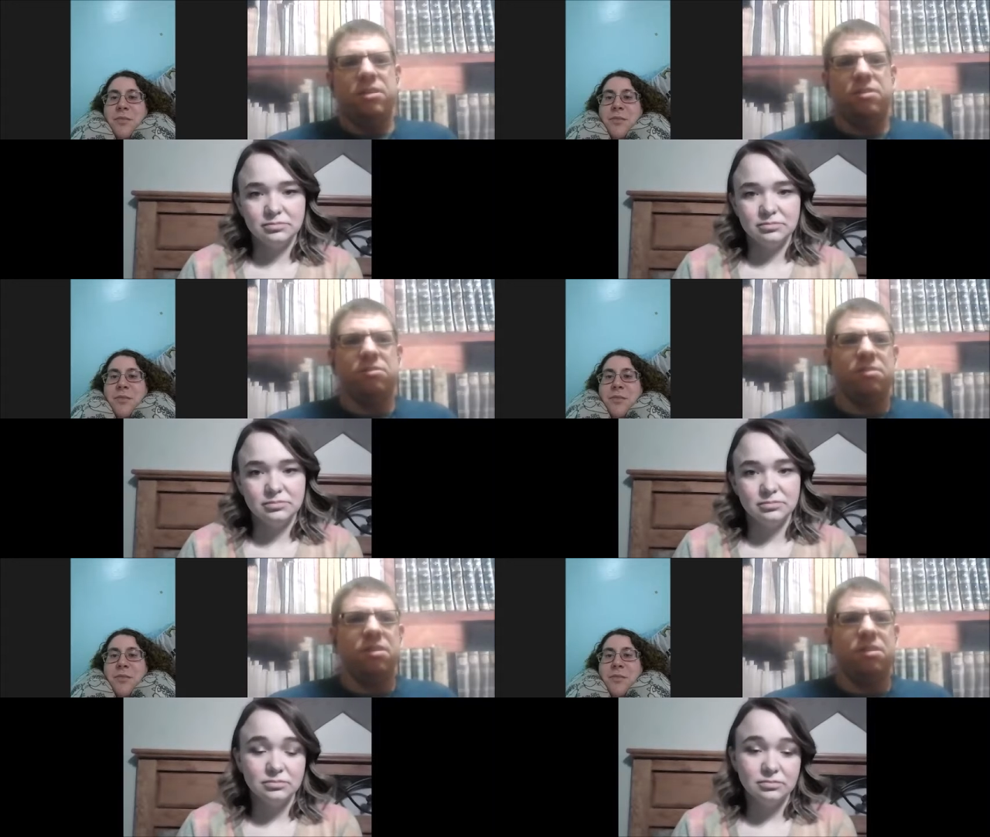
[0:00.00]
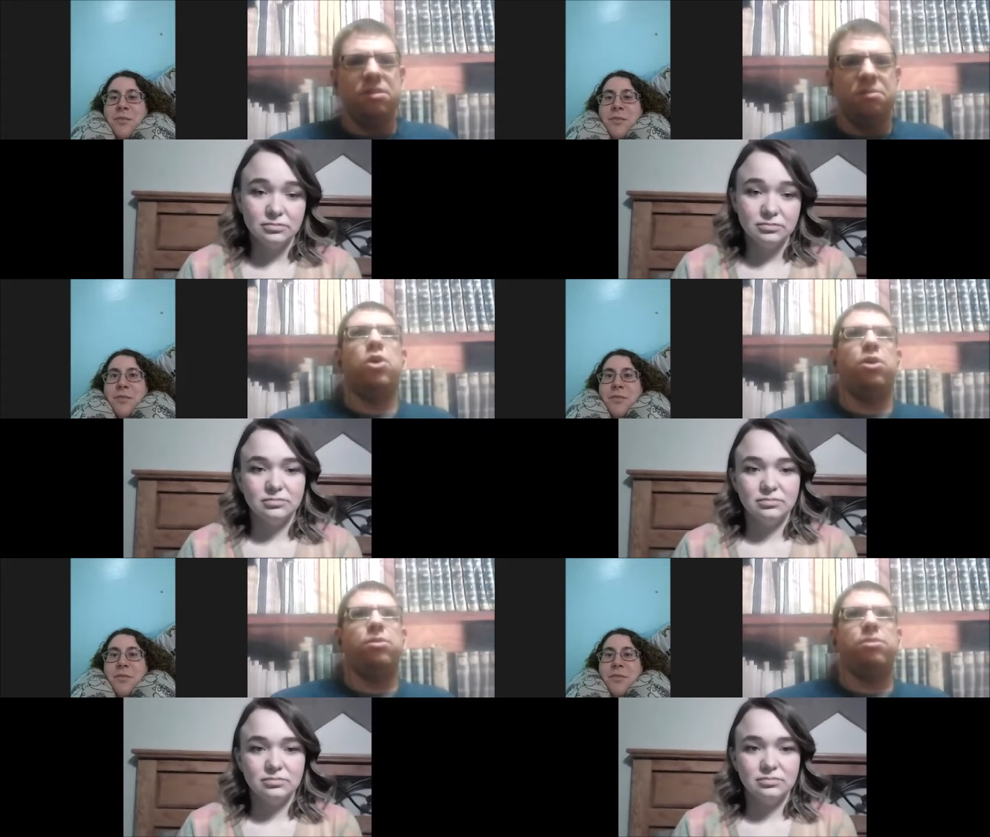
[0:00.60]
Speaker 1: is the
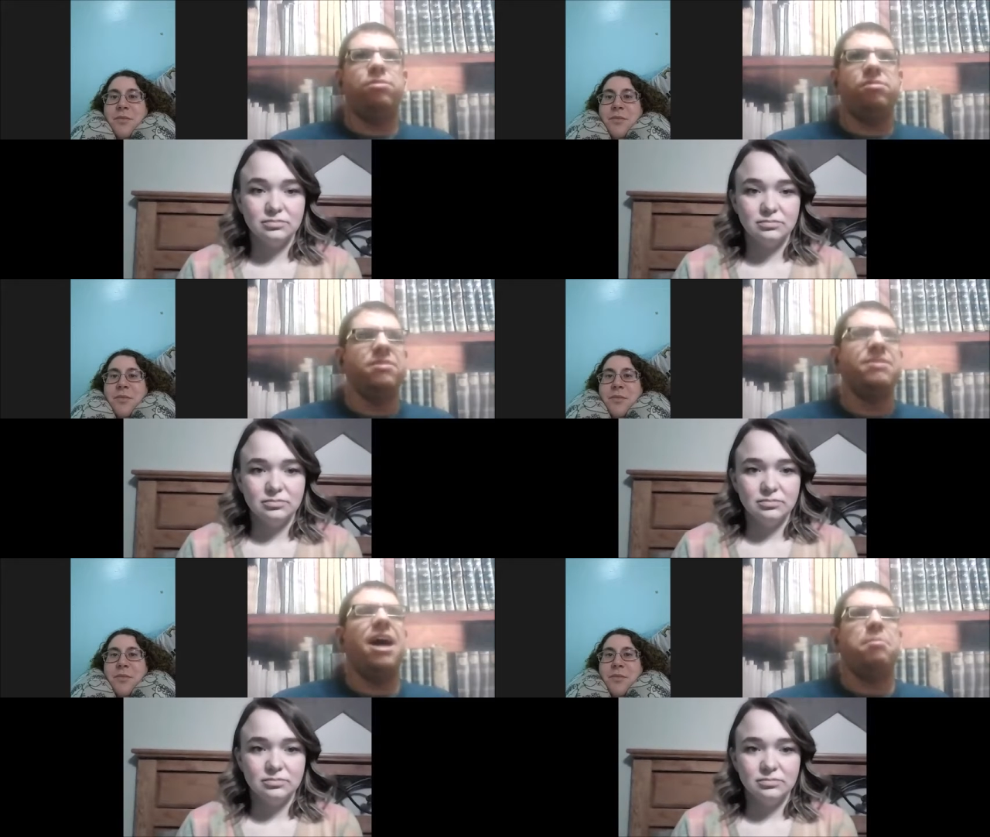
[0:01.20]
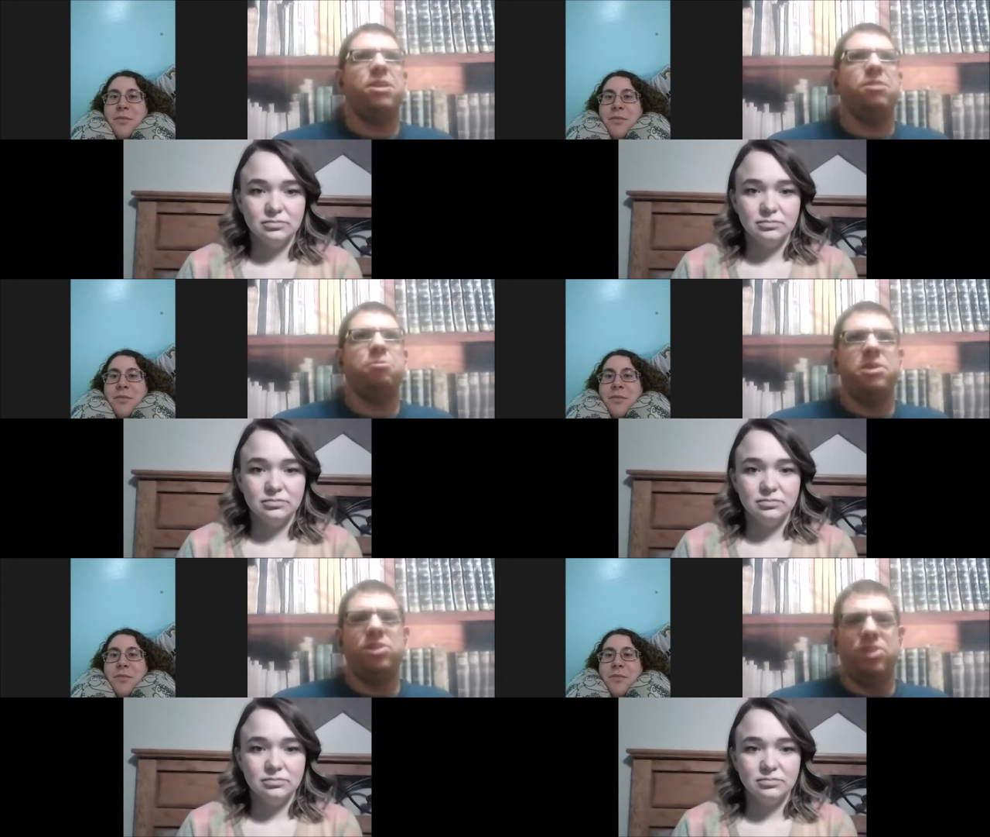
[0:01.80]
Earth's dominant
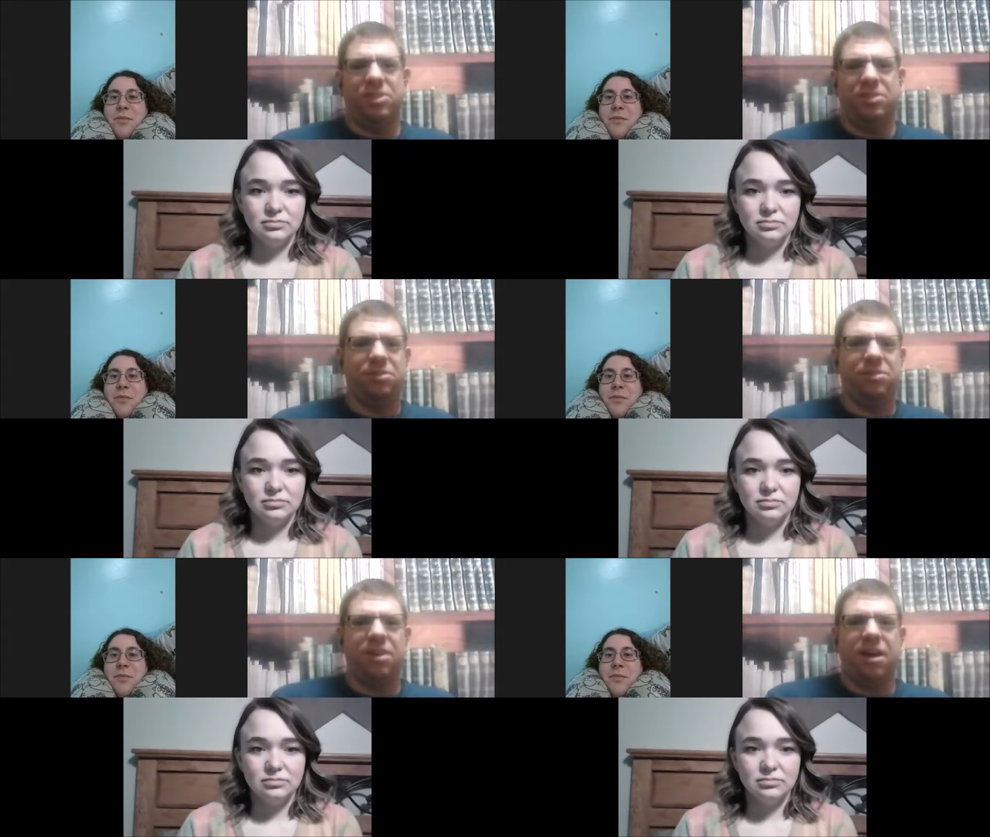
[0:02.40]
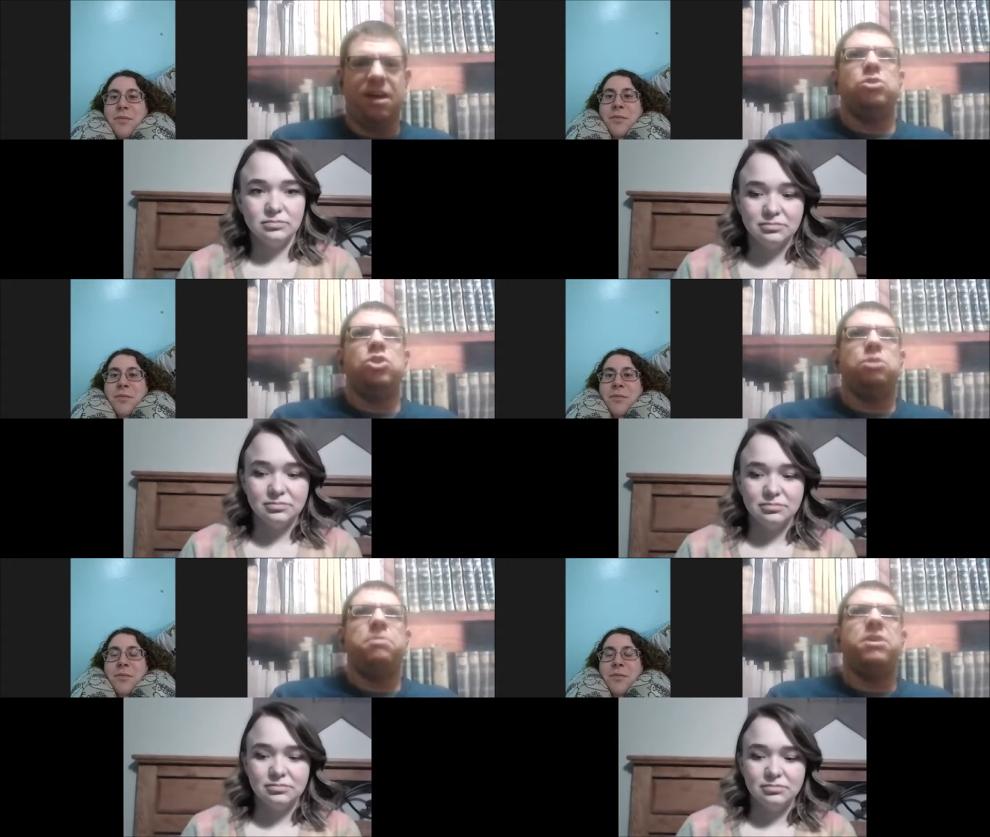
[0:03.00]
species. Uh,
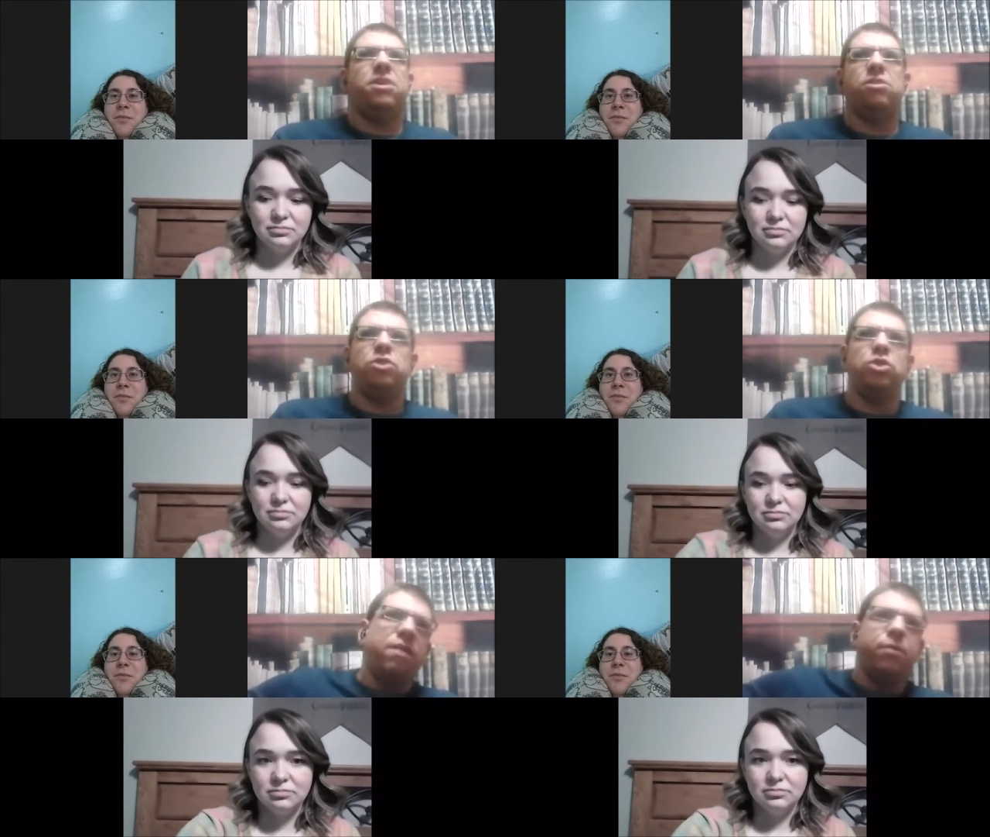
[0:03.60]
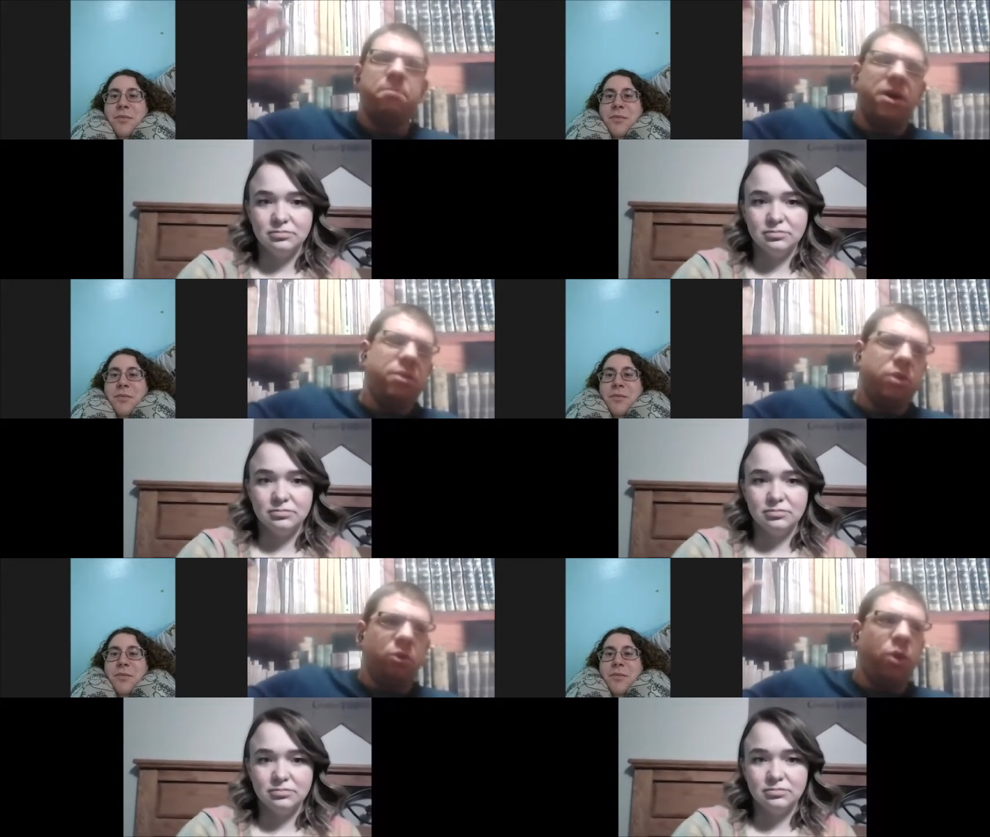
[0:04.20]
just because everybody
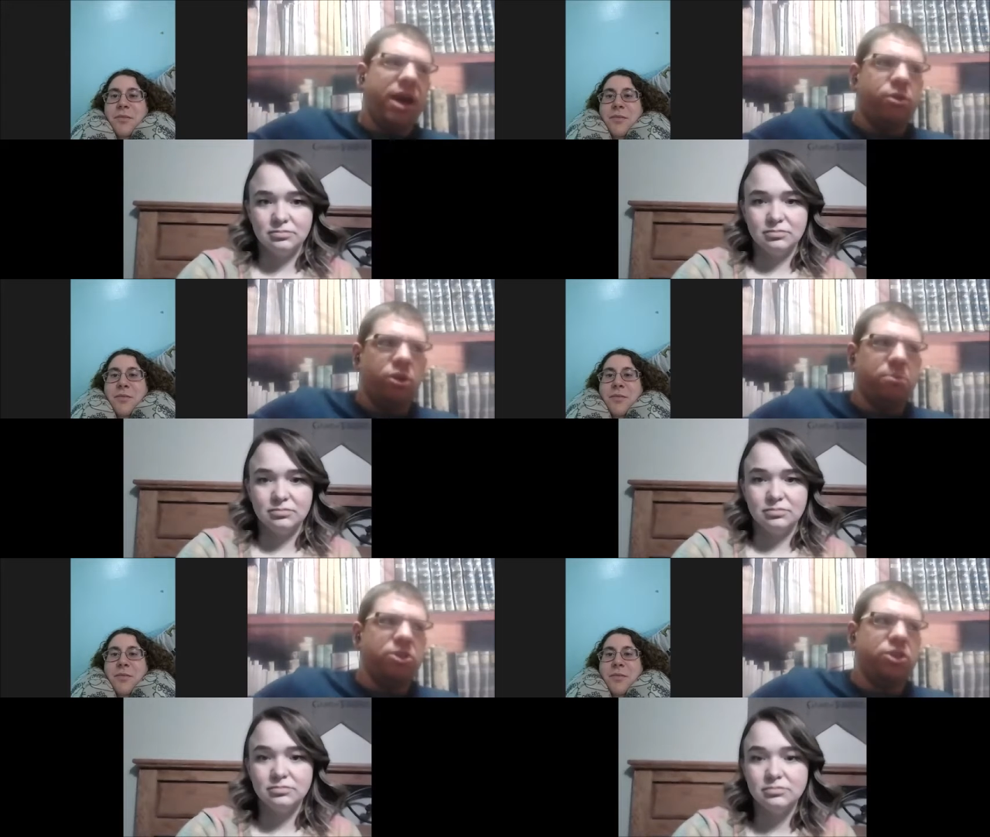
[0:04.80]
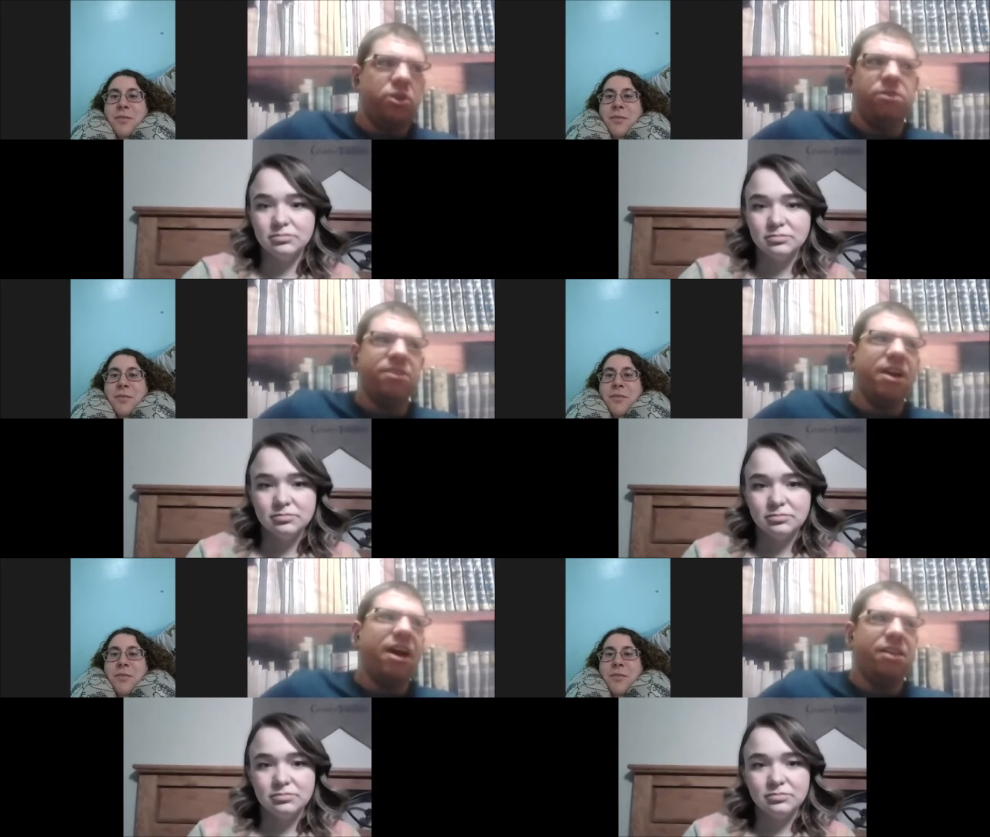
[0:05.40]
with a Y chromosome is
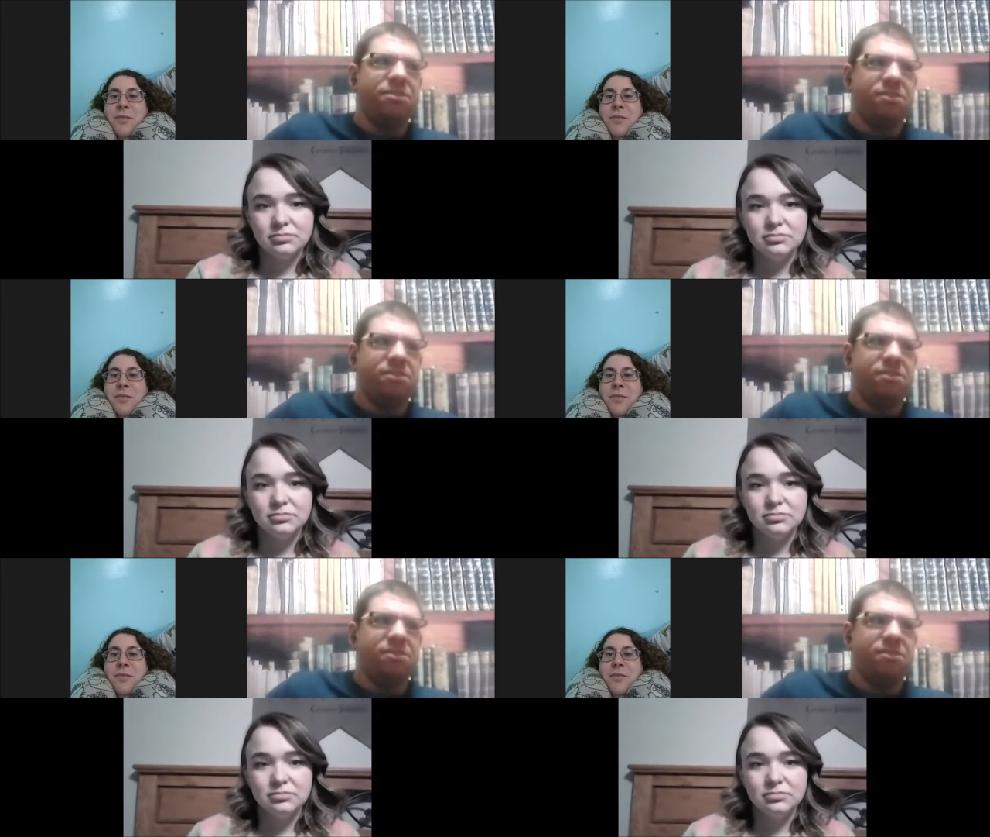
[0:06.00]
gone,